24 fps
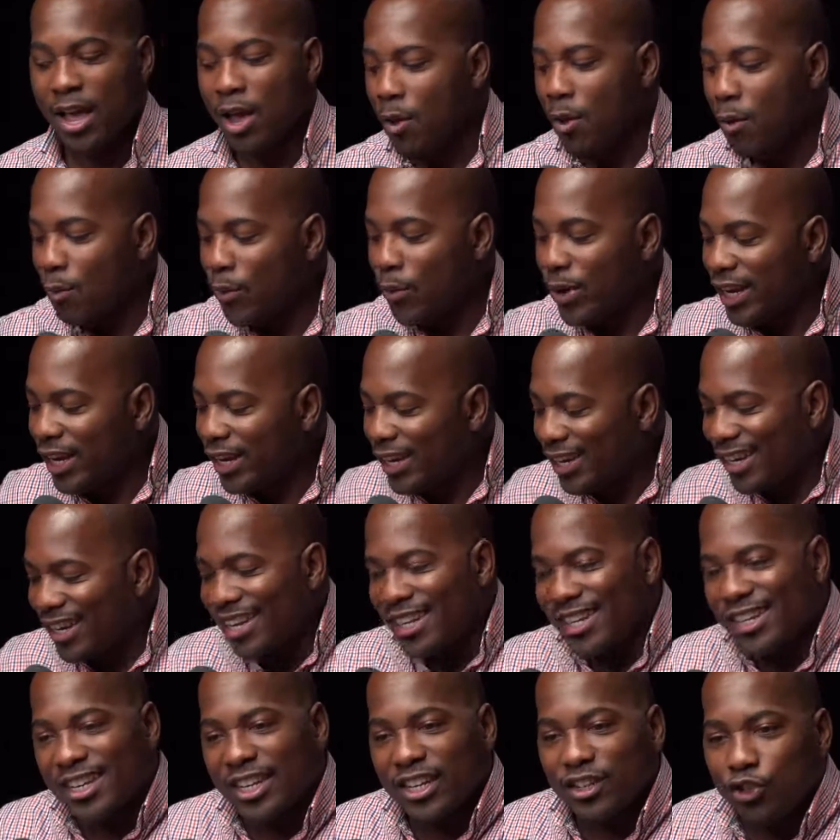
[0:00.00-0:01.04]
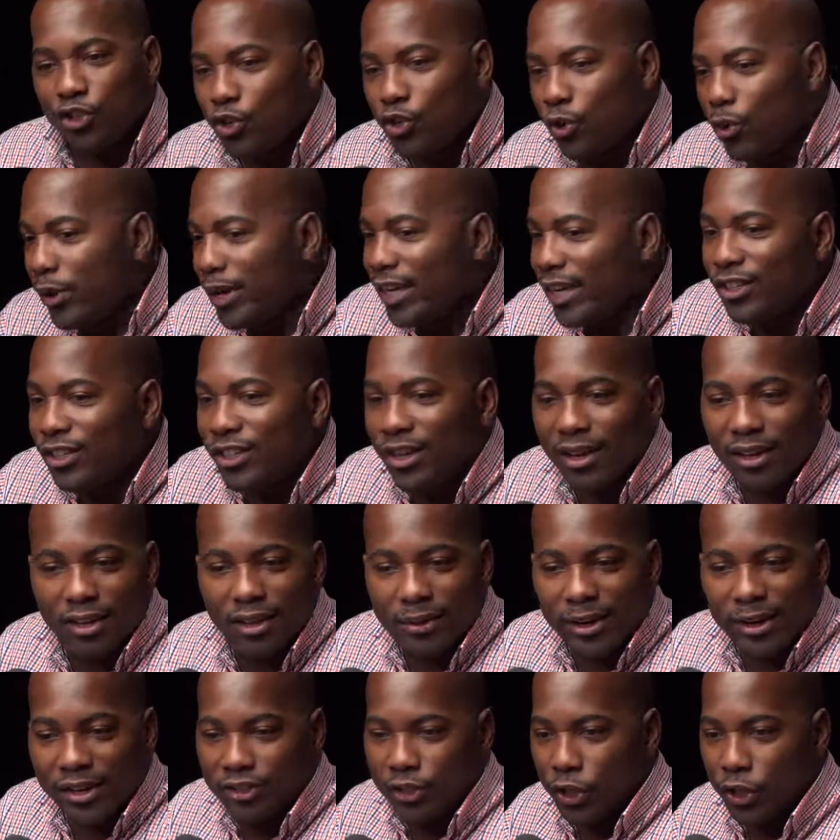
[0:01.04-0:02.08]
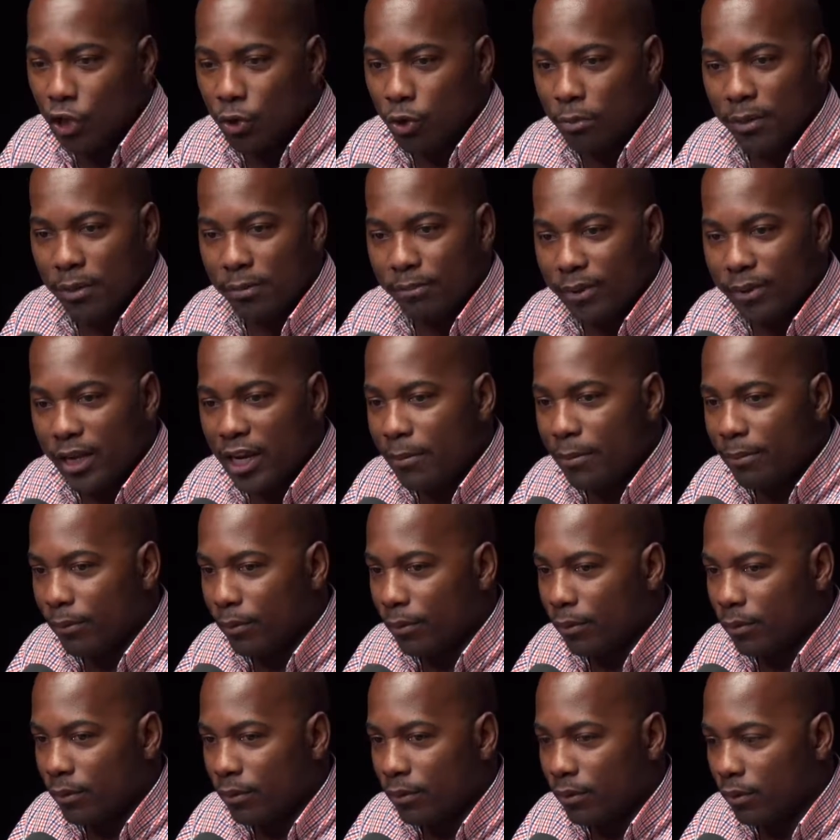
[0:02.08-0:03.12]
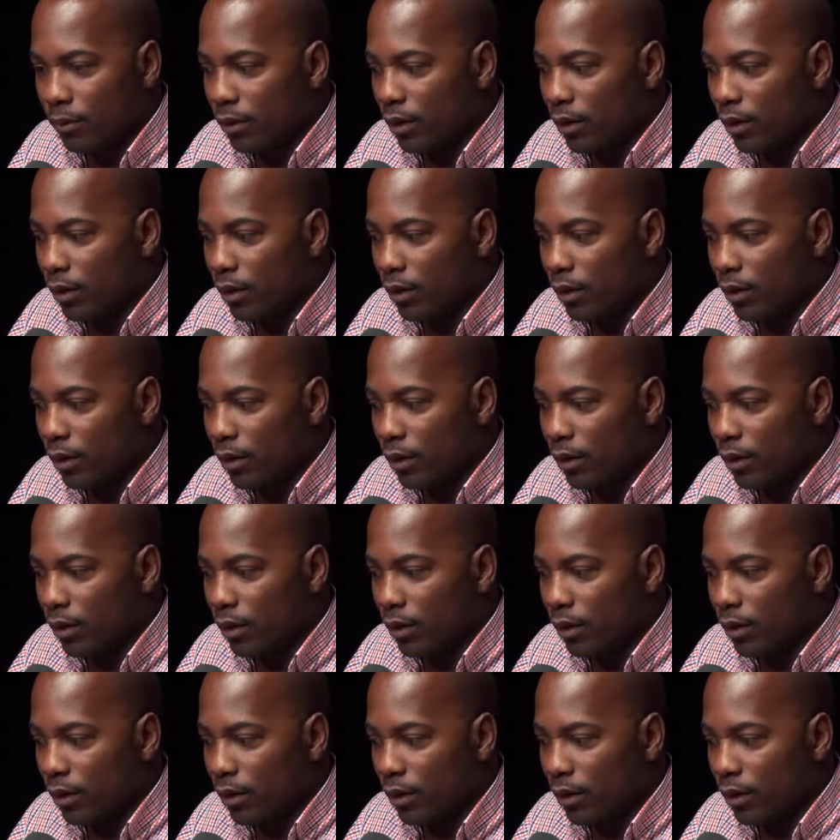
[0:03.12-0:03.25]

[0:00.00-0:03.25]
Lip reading: We couldn't enjoy each other as human people,